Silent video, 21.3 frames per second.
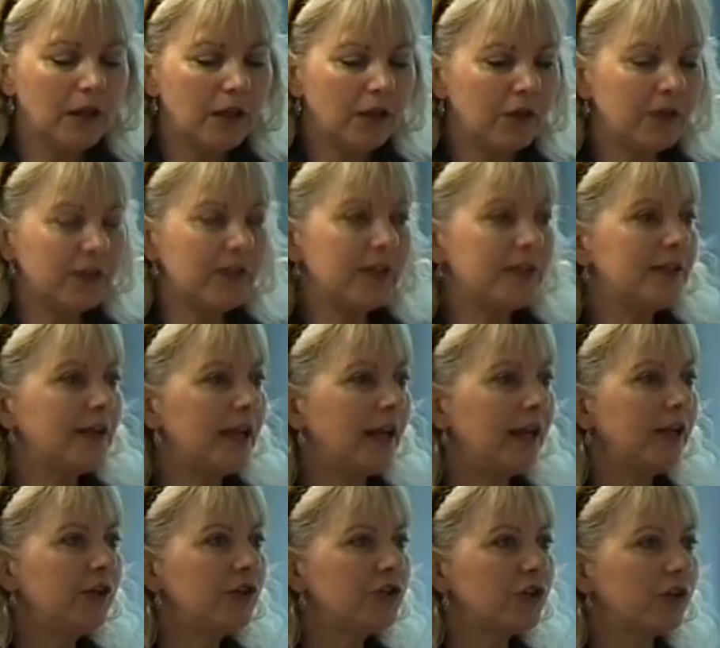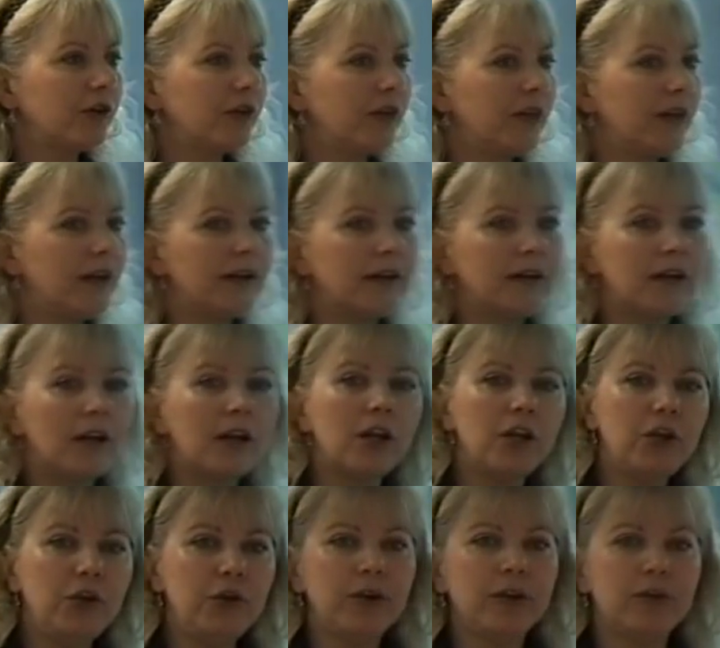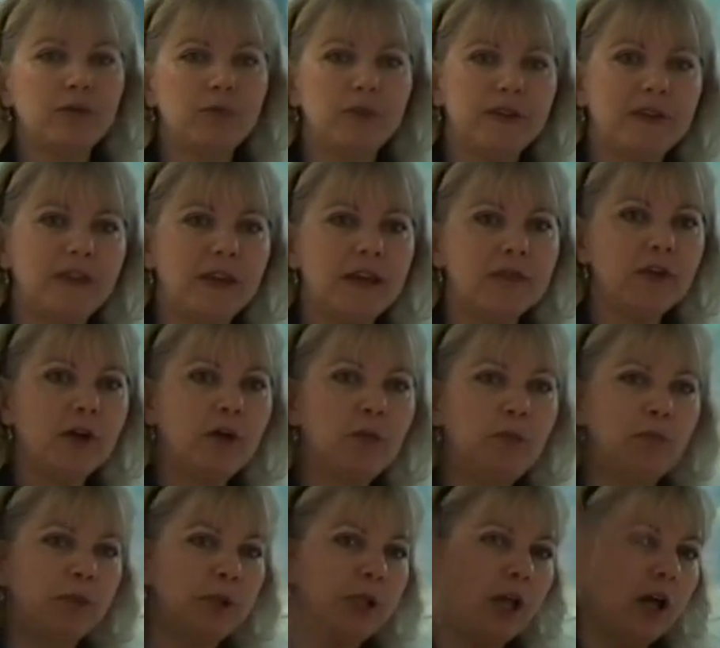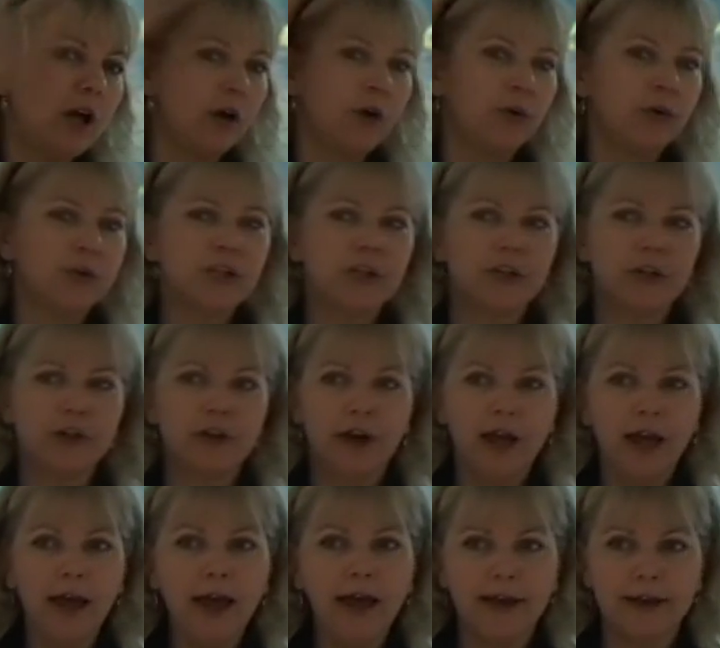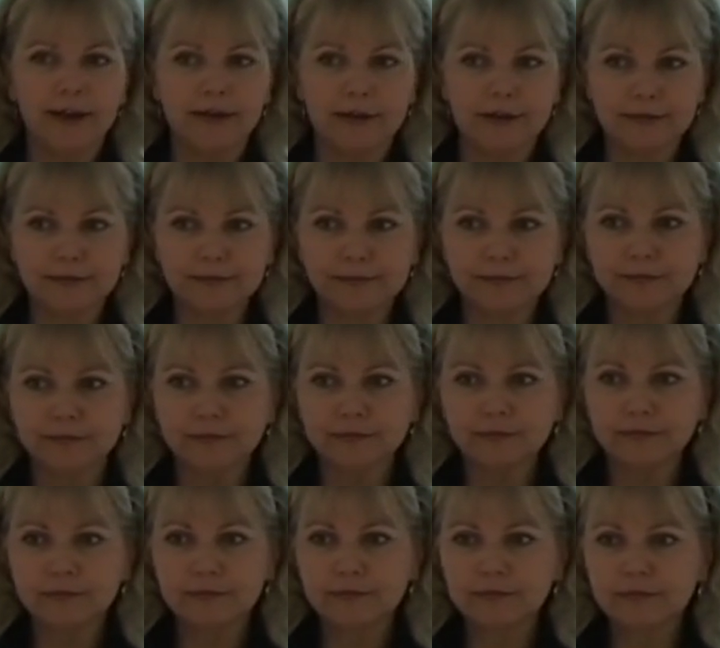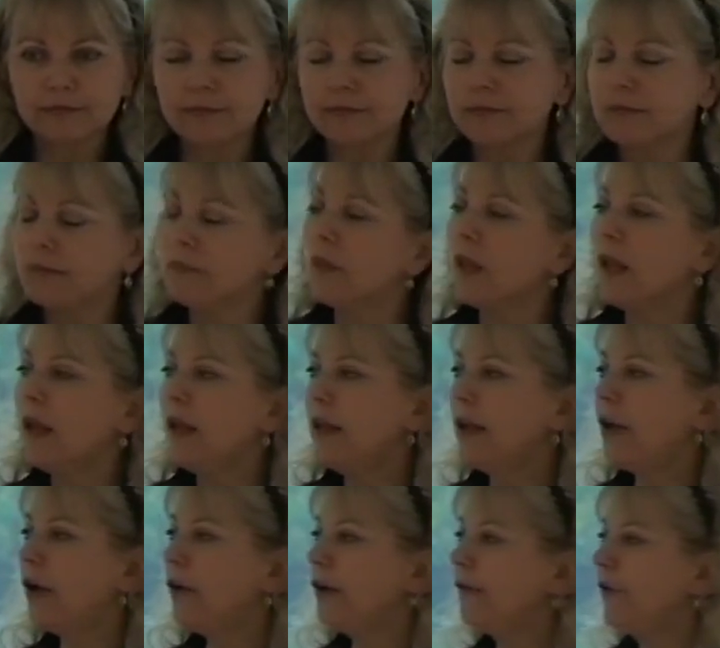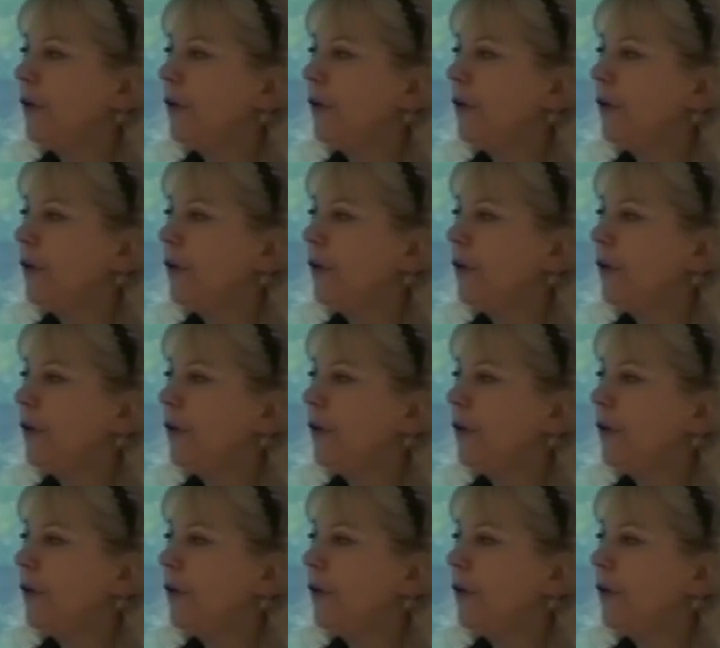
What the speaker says: there's a danger that you could receive a blow to your head. Now, if